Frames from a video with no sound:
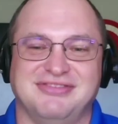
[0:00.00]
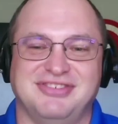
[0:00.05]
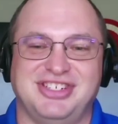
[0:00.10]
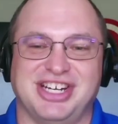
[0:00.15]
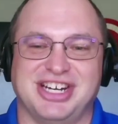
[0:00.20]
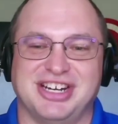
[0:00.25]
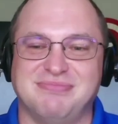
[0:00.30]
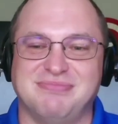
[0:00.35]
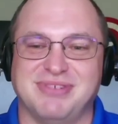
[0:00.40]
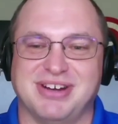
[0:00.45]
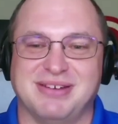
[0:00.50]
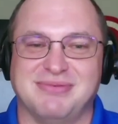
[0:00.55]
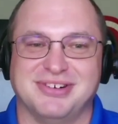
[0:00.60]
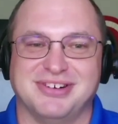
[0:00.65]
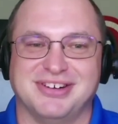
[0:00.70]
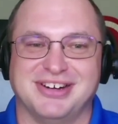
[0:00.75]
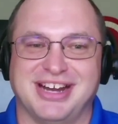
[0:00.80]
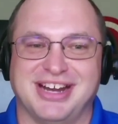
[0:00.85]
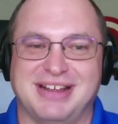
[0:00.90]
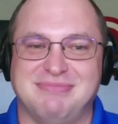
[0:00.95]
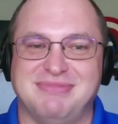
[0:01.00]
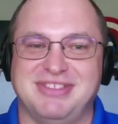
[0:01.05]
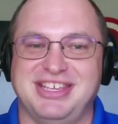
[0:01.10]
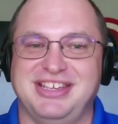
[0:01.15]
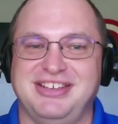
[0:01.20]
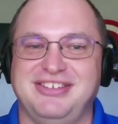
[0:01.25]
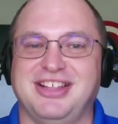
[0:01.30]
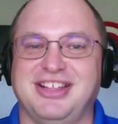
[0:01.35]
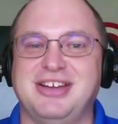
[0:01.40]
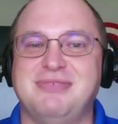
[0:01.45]
Jared Bremer, I'm
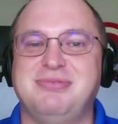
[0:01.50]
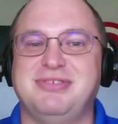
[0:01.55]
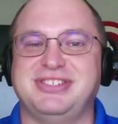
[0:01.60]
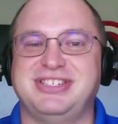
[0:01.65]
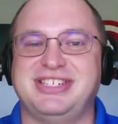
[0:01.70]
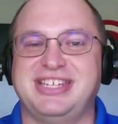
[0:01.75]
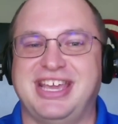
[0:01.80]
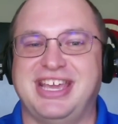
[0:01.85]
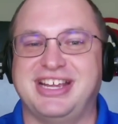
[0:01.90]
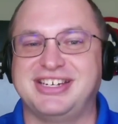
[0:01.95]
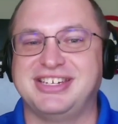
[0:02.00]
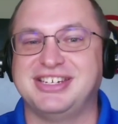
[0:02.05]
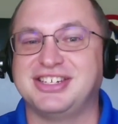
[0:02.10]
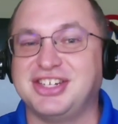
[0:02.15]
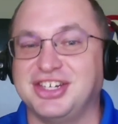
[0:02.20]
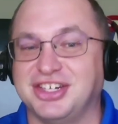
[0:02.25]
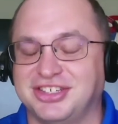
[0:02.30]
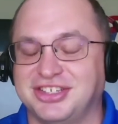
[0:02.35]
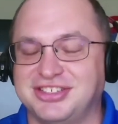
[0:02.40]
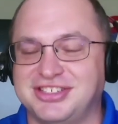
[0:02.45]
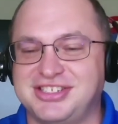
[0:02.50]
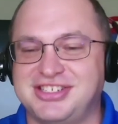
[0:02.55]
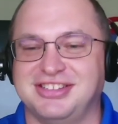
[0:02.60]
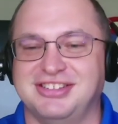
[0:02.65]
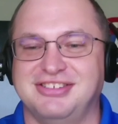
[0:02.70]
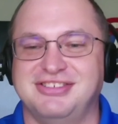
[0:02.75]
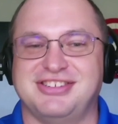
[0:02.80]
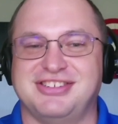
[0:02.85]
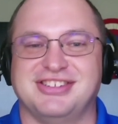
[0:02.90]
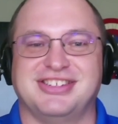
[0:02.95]
the Global Technical
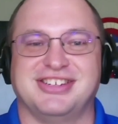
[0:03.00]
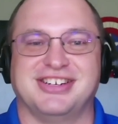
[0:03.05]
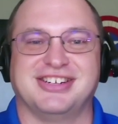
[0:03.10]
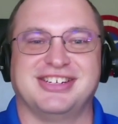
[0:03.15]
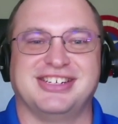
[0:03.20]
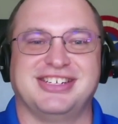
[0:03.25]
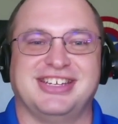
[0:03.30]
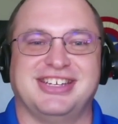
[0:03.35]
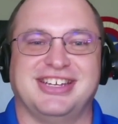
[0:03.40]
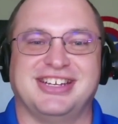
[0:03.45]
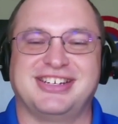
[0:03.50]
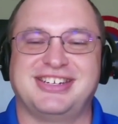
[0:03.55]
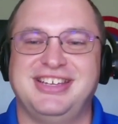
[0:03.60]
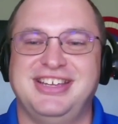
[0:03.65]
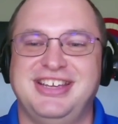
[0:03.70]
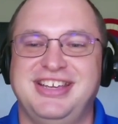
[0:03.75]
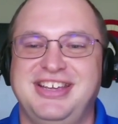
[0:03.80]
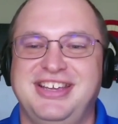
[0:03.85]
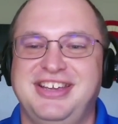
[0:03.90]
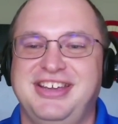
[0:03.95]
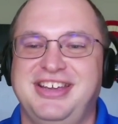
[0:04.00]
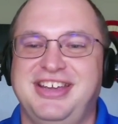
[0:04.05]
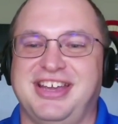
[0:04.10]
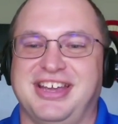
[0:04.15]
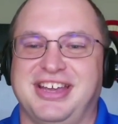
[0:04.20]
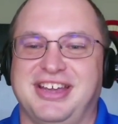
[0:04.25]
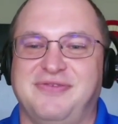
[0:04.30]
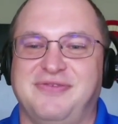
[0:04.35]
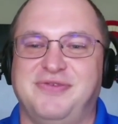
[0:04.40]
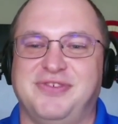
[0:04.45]
Solutions Architect
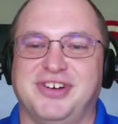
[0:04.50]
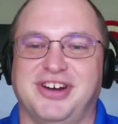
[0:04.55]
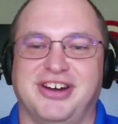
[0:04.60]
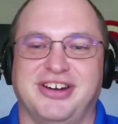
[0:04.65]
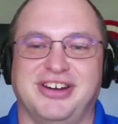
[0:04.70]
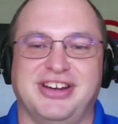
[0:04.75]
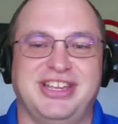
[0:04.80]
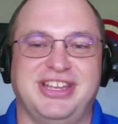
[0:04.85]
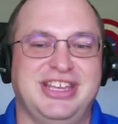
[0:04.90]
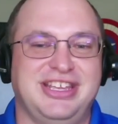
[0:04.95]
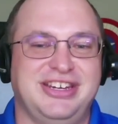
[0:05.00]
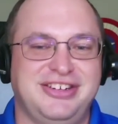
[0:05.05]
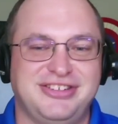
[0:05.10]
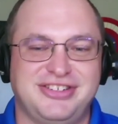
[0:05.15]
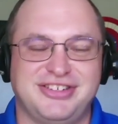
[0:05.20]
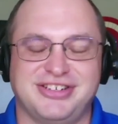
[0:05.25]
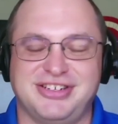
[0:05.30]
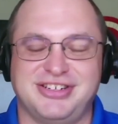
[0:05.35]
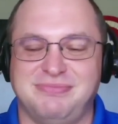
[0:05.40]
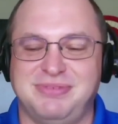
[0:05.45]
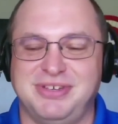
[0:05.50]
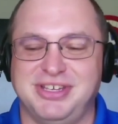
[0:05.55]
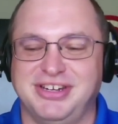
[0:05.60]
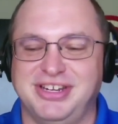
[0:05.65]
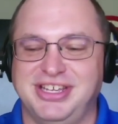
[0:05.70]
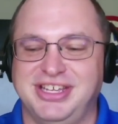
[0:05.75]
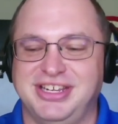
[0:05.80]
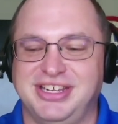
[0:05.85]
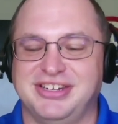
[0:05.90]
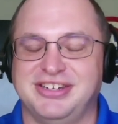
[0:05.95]
uh, for our end user
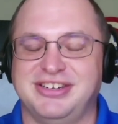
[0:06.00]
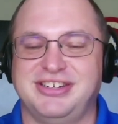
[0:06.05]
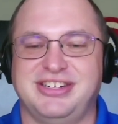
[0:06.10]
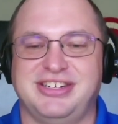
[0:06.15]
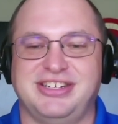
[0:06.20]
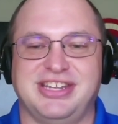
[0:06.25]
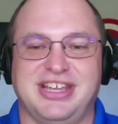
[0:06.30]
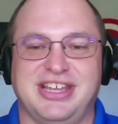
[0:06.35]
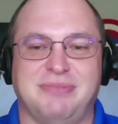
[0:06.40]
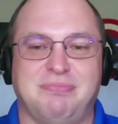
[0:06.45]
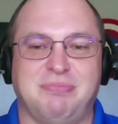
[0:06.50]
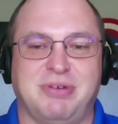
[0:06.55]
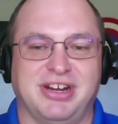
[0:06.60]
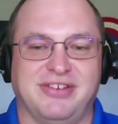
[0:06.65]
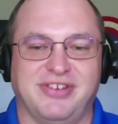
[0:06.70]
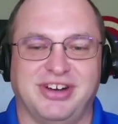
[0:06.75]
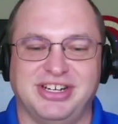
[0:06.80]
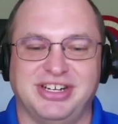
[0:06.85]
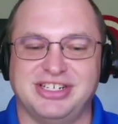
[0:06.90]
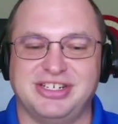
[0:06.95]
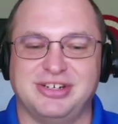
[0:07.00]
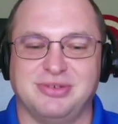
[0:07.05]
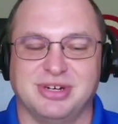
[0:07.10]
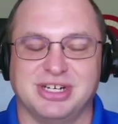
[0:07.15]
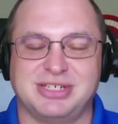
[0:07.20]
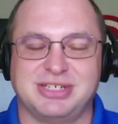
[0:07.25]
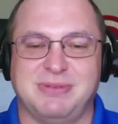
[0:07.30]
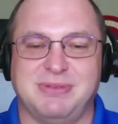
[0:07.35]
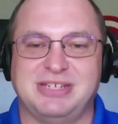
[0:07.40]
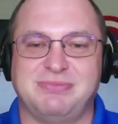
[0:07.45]
computing part of our digital
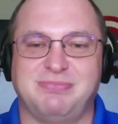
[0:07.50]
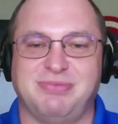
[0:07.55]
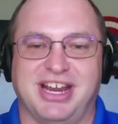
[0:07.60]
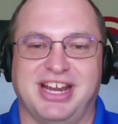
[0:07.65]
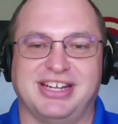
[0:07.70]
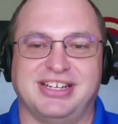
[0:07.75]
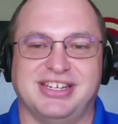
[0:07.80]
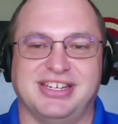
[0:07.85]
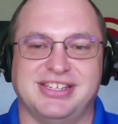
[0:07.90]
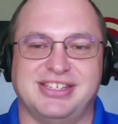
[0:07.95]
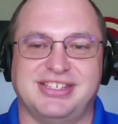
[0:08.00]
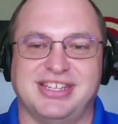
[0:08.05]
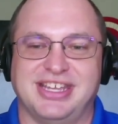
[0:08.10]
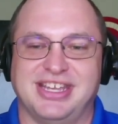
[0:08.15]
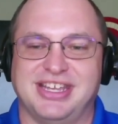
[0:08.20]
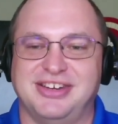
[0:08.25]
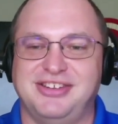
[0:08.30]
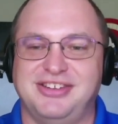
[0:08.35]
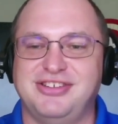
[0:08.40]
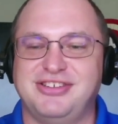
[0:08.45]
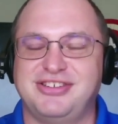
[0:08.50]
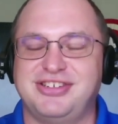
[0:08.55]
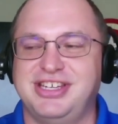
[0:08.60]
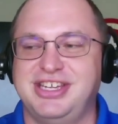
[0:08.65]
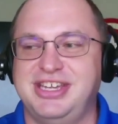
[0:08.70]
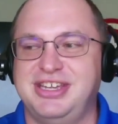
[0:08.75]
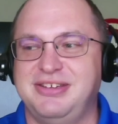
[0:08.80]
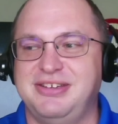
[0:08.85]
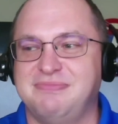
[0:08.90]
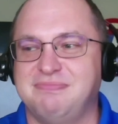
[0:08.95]
workspace practice. And
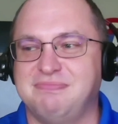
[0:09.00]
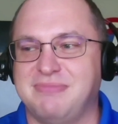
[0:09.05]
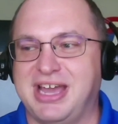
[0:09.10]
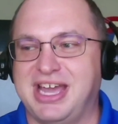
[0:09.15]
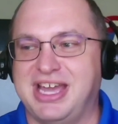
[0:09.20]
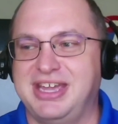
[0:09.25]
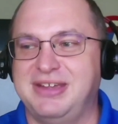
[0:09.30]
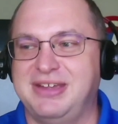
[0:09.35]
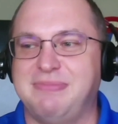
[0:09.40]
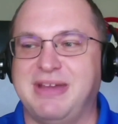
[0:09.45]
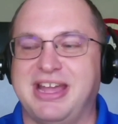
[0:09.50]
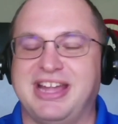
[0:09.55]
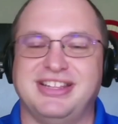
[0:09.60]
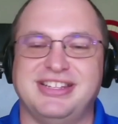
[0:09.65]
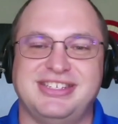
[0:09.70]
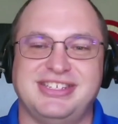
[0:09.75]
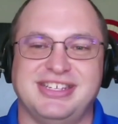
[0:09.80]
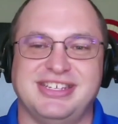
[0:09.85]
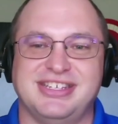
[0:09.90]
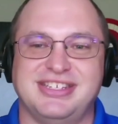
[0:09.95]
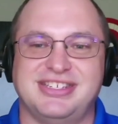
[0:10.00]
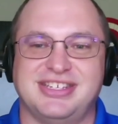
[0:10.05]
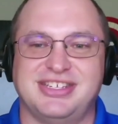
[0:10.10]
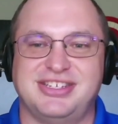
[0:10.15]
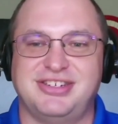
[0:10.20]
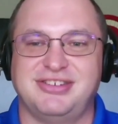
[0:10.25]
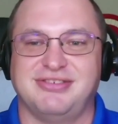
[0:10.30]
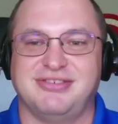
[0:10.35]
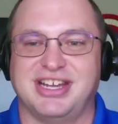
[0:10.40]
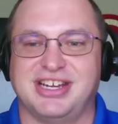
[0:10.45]
usually my balances
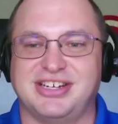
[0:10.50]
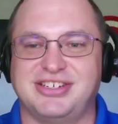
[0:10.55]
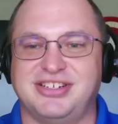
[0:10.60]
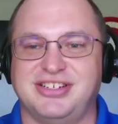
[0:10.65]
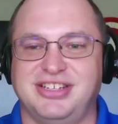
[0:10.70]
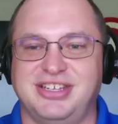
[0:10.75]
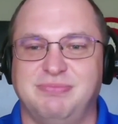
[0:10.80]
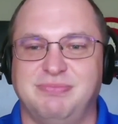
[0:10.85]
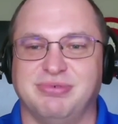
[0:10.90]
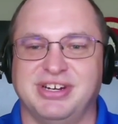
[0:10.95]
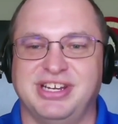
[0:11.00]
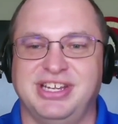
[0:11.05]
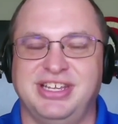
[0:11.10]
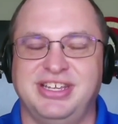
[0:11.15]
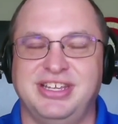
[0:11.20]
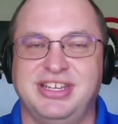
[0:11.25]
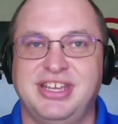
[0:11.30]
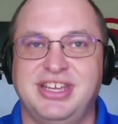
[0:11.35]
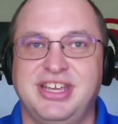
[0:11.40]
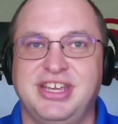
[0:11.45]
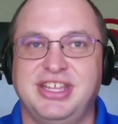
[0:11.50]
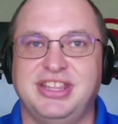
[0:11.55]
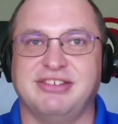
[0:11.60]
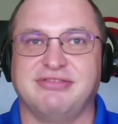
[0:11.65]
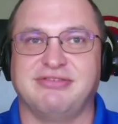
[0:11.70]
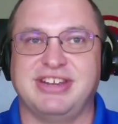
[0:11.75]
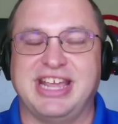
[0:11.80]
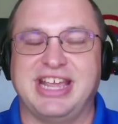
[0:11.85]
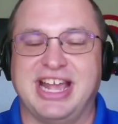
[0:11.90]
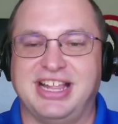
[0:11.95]
is to actually bring
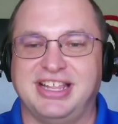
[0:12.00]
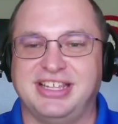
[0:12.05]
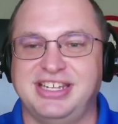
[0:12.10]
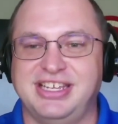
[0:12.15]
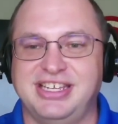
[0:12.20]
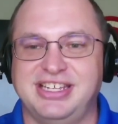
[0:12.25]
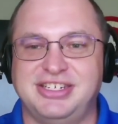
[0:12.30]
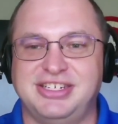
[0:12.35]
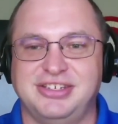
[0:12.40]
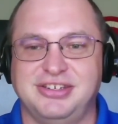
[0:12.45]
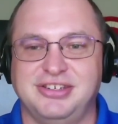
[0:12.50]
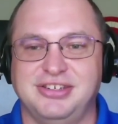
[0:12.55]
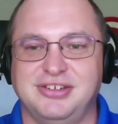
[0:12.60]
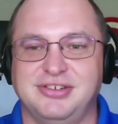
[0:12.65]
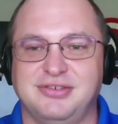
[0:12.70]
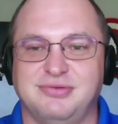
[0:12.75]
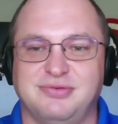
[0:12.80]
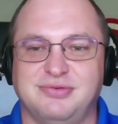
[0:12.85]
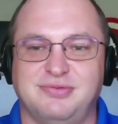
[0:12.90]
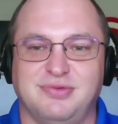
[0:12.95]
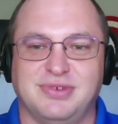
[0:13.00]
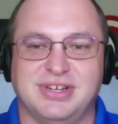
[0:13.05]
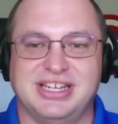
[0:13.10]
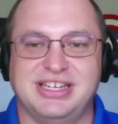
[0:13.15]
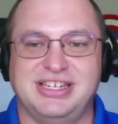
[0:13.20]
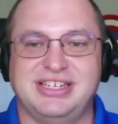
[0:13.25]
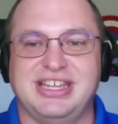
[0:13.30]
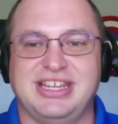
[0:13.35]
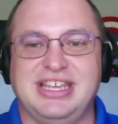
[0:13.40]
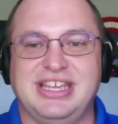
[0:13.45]
the reality to
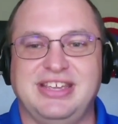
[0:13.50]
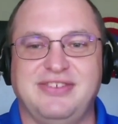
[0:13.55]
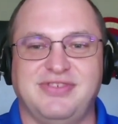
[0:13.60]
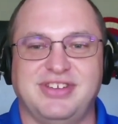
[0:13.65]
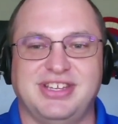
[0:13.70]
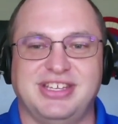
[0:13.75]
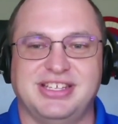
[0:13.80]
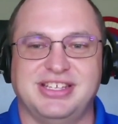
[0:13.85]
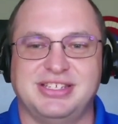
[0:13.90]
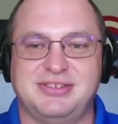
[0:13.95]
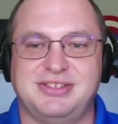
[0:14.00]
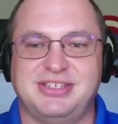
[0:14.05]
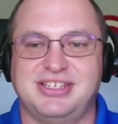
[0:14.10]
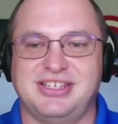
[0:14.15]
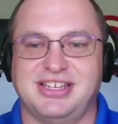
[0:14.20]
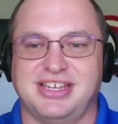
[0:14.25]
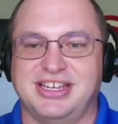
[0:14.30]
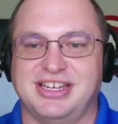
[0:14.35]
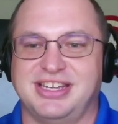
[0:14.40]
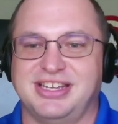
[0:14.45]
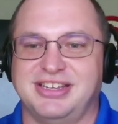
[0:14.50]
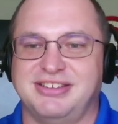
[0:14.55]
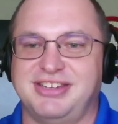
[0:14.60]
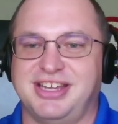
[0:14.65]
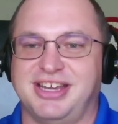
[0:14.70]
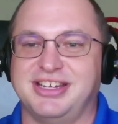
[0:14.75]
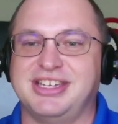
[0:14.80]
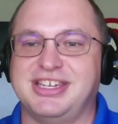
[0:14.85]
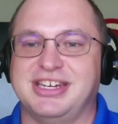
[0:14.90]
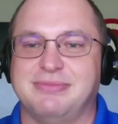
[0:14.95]
what Dave is uh,
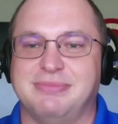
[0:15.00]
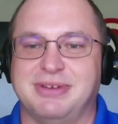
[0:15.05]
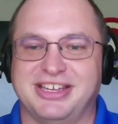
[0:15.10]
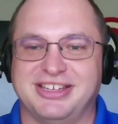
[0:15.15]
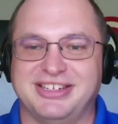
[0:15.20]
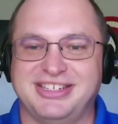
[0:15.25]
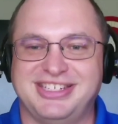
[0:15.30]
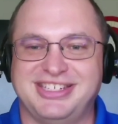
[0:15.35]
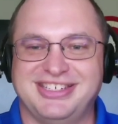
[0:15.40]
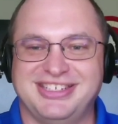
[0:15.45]
talking about.